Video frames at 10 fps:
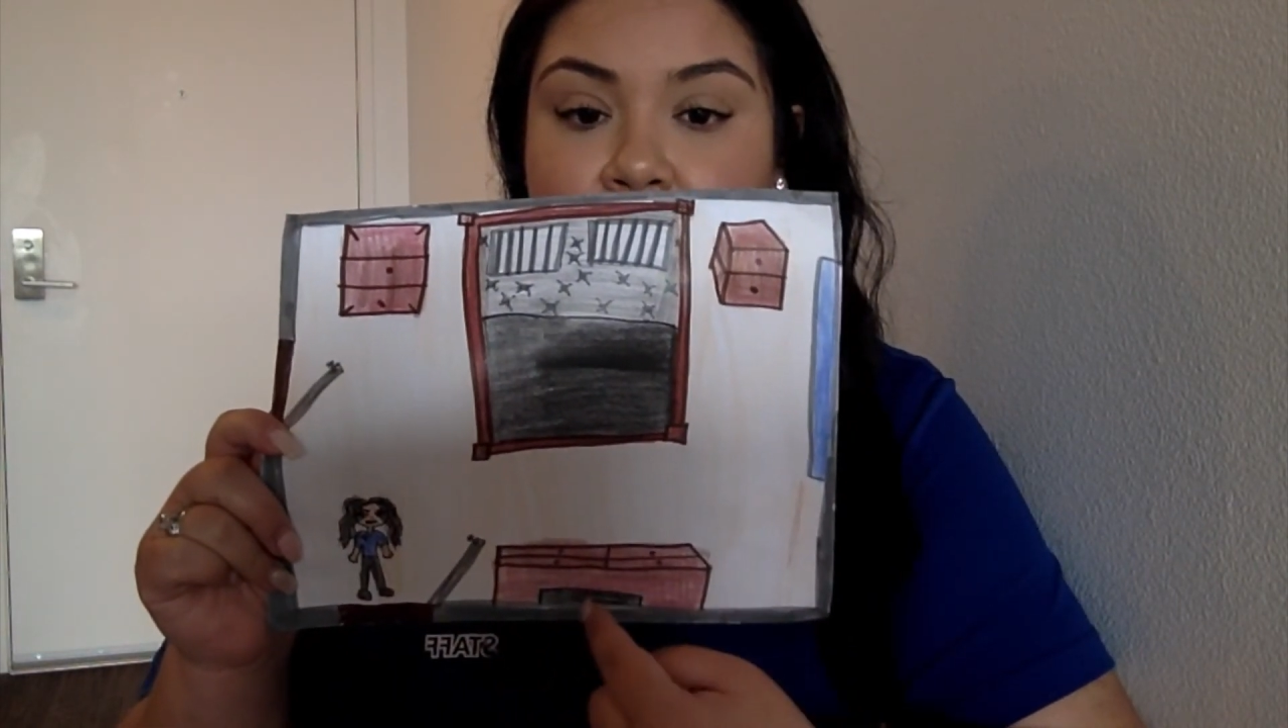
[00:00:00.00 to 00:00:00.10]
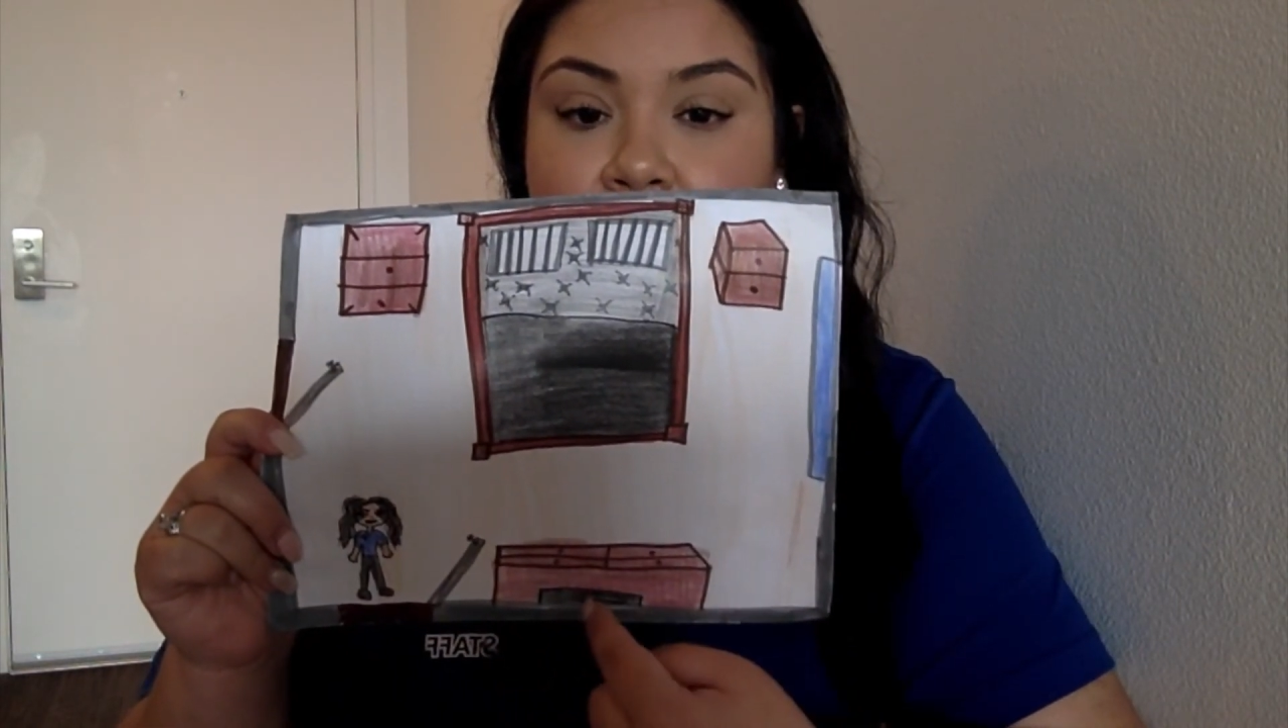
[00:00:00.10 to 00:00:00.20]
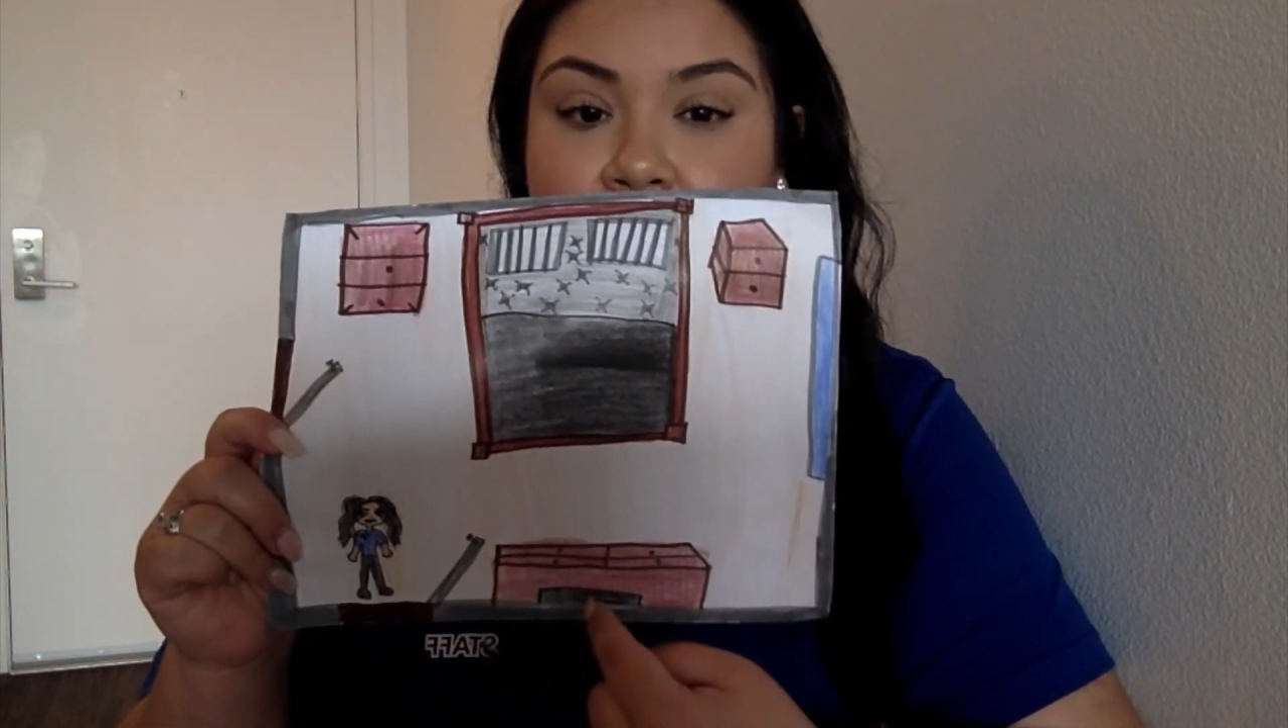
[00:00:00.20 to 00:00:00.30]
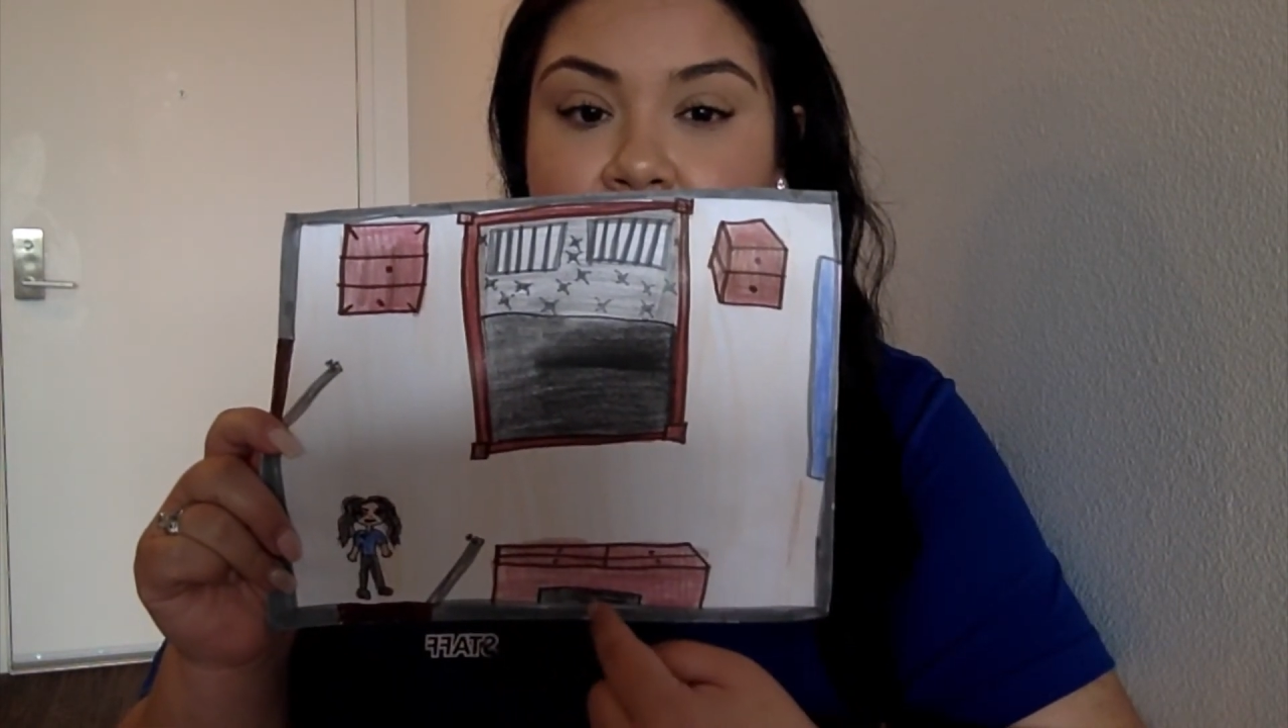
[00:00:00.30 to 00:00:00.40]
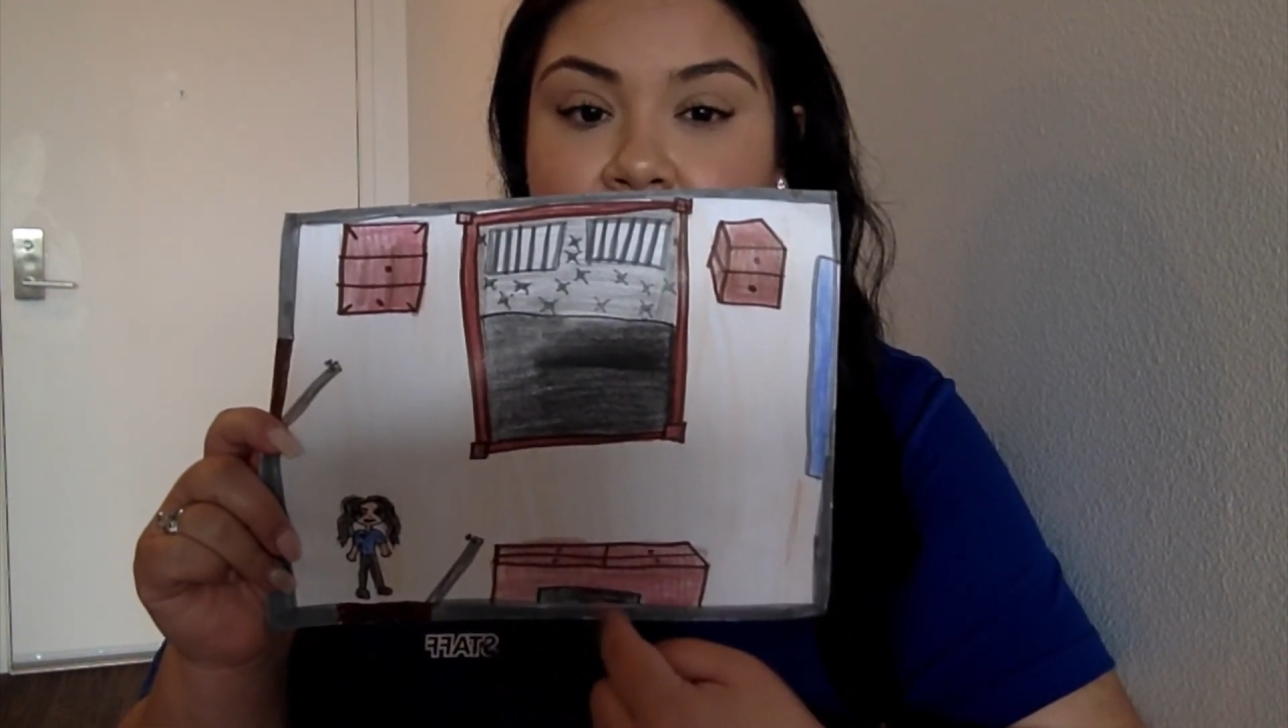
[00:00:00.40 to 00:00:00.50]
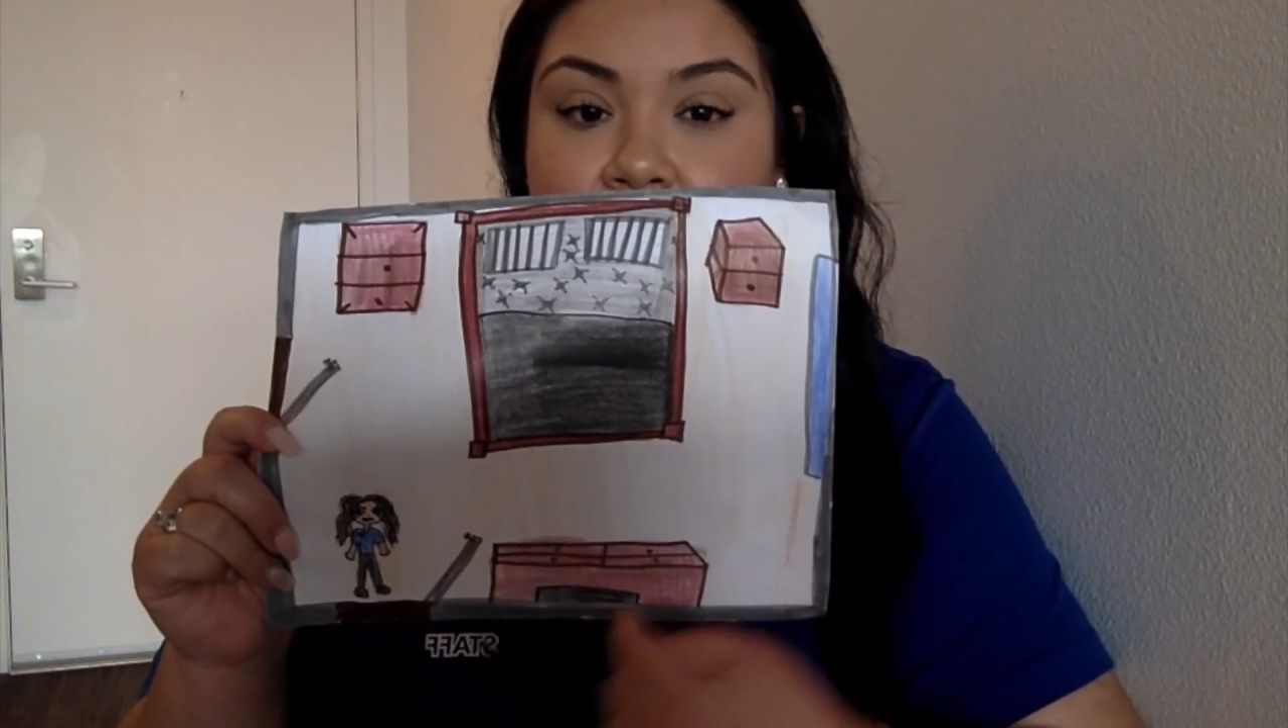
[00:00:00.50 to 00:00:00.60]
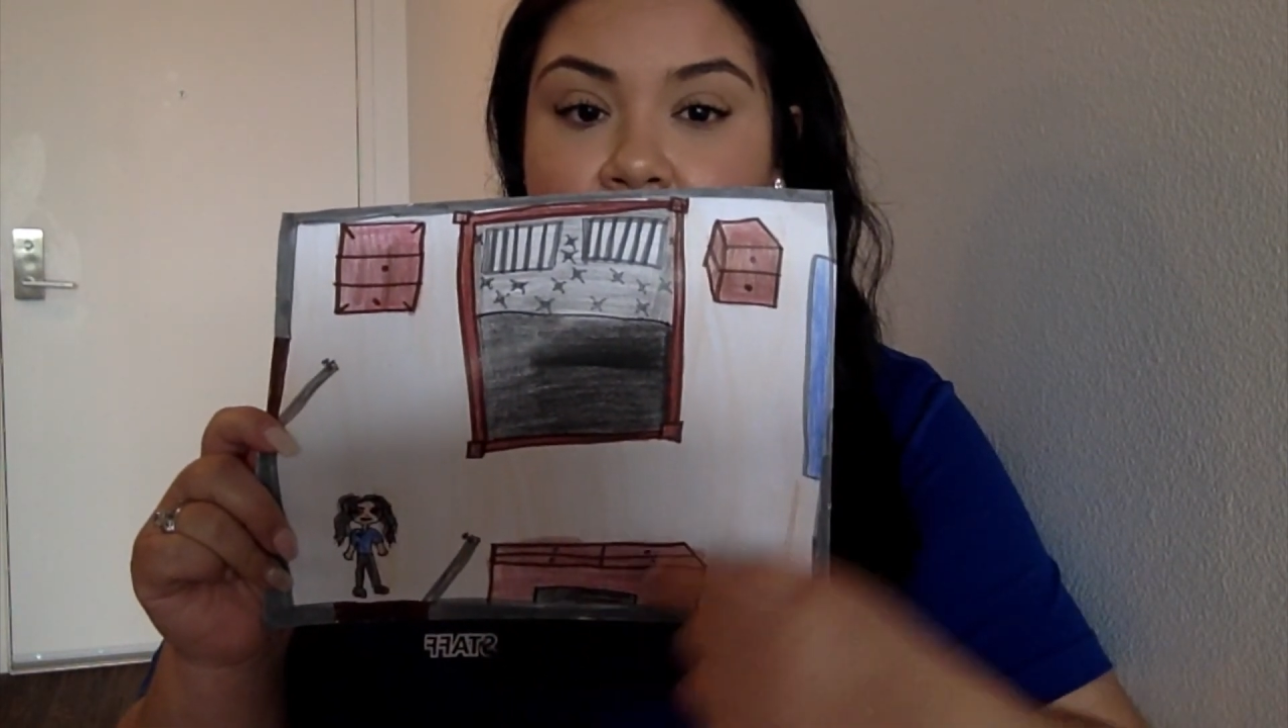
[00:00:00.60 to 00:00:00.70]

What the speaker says: the TV